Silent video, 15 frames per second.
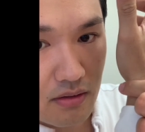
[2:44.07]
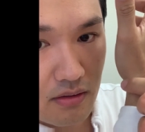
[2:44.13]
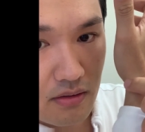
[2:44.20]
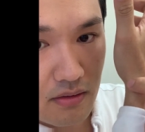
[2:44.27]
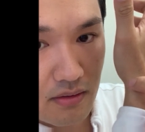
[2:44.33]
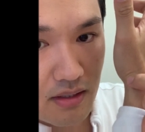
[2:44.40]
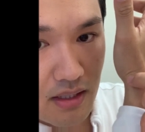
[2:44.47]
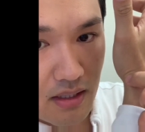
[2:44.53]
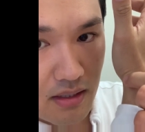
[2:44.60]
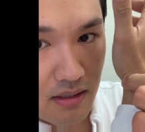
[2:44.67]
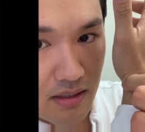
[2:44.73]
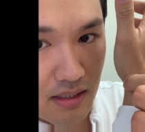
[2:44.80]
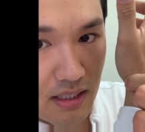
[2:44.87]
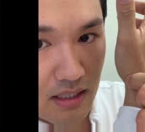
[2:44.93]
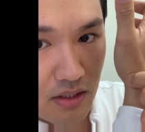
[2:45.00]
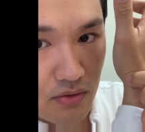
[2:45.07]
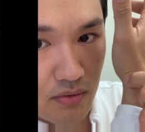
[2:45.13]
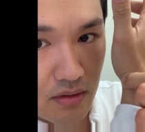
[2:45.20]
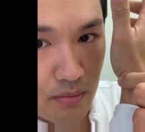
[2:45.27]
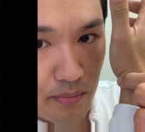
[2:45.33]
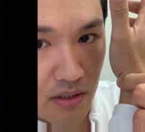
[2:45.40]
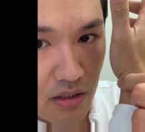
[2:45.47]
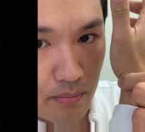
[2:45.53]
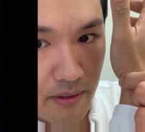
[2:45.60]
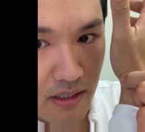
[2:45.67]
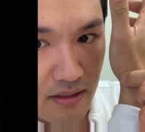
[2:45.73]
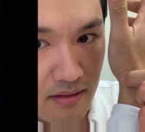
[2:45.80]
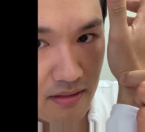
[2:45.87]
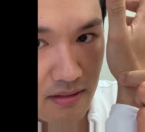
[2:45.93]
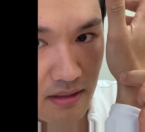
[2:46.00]
you can
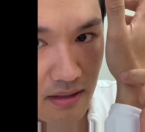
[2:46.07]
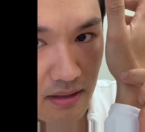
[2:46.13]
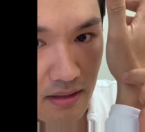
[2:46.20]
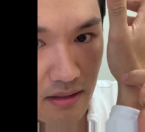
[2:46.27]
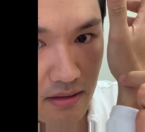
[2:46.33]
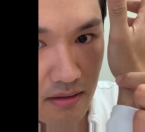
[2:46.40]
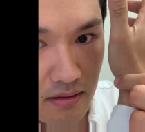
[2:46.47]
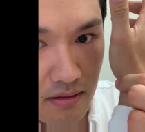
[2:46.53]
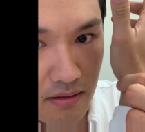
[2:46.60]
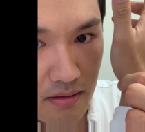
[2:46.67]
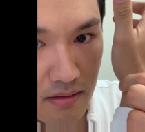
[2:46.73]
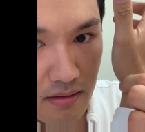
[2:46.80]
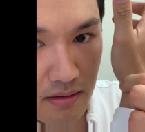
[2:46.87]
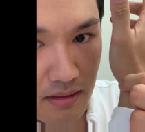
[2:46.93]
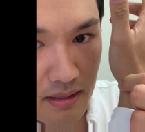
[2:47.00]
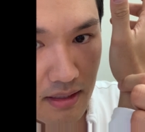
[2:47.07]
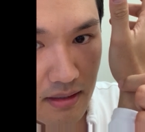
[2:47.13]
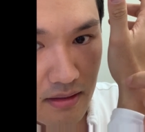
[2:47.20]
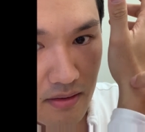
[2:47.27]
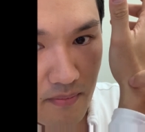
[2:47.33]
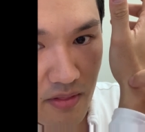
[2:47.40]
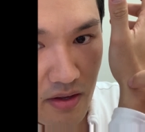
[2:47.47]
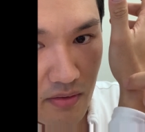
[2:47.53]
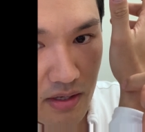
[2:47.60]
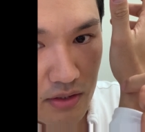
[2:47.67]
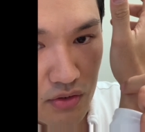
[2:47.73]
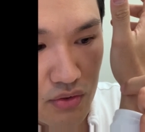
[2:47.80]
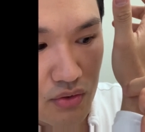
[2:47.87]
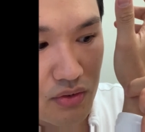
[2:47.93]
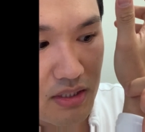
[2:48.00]
palpate there, and there are
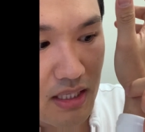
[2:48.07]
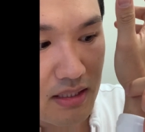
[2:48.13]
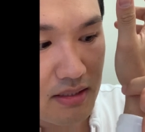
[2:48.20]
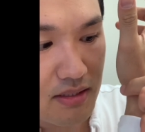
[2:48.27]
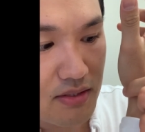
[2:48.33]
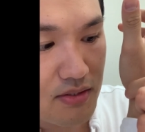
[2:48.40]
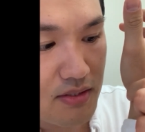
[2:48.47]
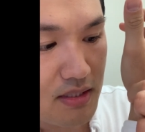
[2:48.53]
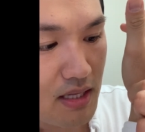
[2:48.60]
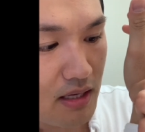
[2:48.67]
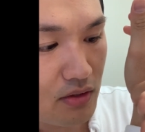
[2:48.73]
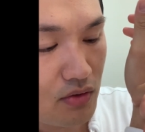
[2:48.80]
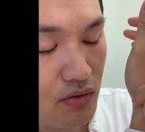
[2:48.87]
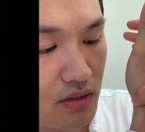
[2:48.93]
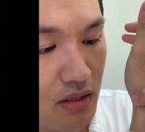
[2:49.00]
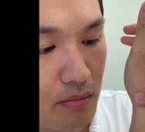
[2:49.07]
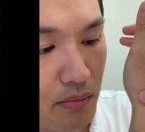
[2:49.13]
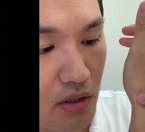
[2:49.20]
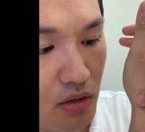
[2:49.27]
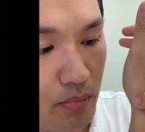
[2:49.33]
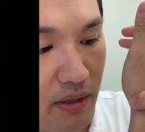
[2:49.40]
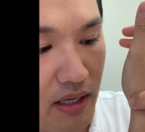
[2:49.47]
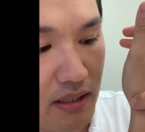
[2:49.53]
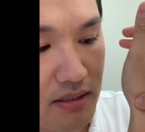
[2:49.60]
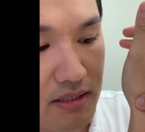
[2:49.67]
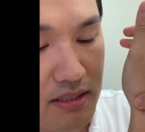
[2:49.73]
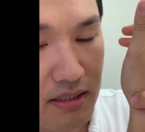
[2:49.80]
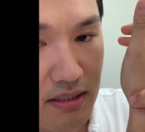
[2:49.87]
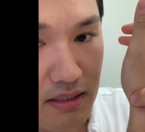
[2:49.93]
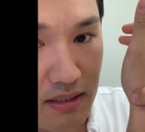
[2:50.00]
two tendons that you can
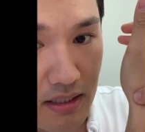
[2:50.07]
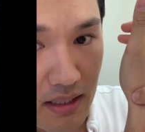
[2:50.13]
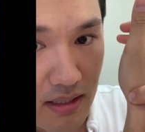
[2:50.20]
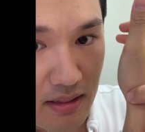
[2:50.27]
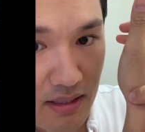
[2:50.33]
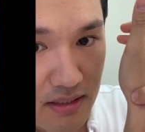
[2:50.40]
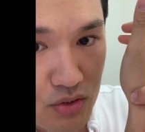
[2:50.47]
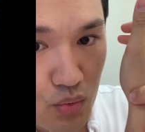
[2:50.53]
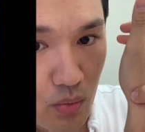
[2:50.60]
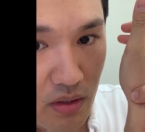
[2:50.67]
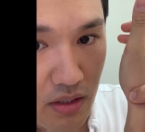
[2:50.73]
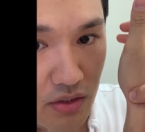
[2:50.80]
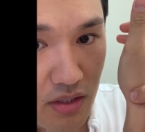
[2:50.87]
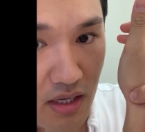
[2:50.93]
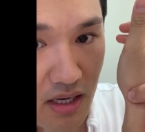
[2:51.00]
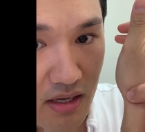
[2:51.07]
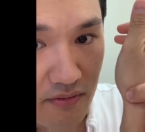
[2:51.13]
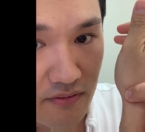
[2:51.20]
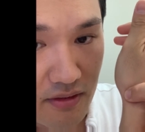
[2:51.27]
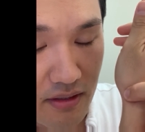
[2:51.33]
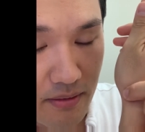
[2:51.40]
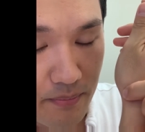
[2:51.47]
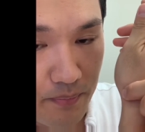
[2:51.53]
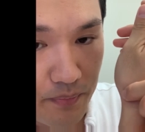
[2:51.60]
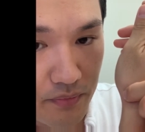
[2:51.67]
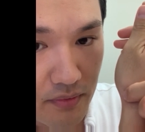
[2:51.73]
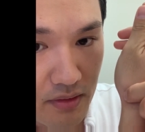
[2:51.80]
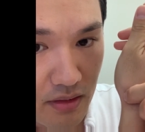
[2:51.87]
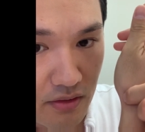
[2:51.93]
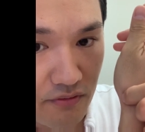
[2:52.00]
palpate, and that's where you have
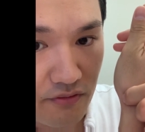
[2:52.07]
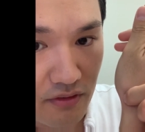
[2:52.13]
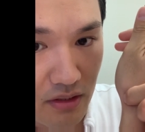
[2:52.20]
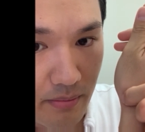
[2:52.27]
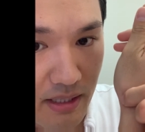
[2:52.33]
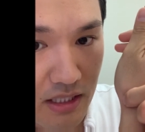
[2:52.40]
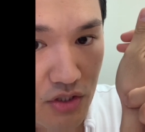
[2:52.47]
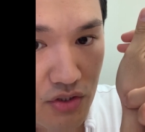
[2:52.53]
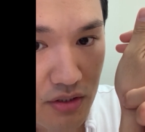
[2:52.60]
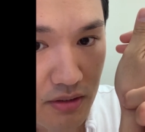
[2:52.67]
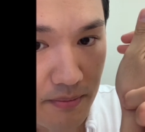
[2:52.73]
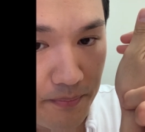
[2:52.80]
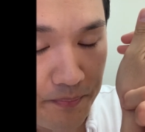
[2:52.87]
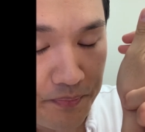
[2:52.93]
the inflammation.